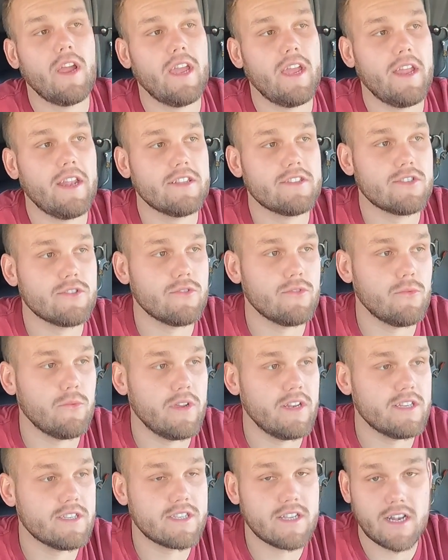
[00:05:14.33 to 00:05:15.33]
and so
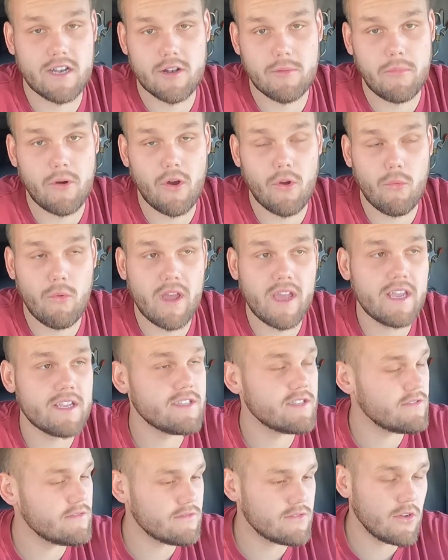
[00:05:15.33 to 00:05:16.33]
we decided to part ways,